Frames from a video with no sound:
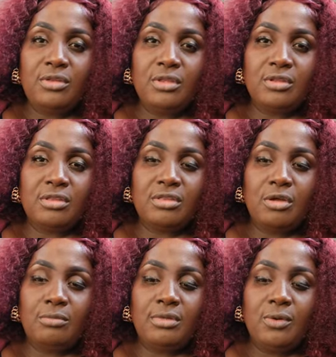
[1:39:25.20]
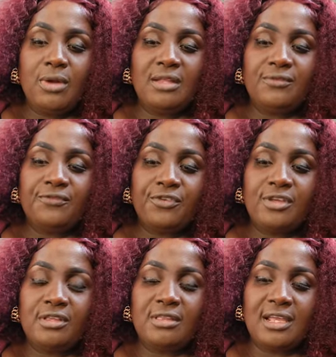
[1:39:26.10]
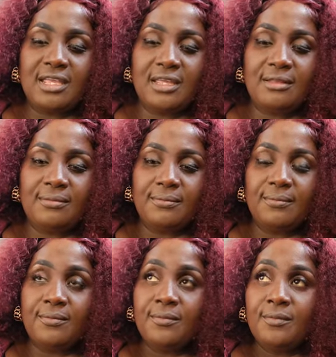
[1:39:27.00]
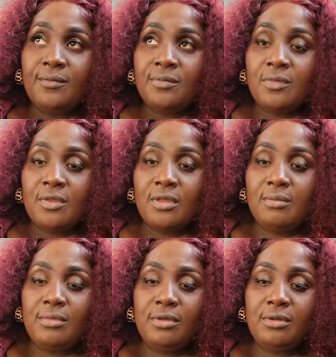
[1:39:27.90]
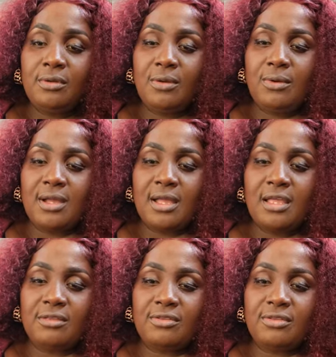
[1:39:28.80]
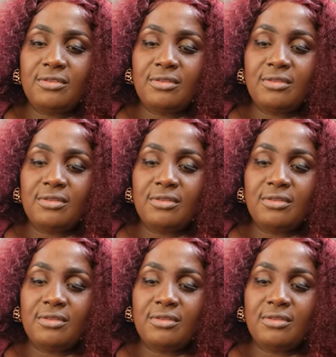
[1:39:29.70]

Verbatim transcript: it, it, it's something they want free that I don't know what cause.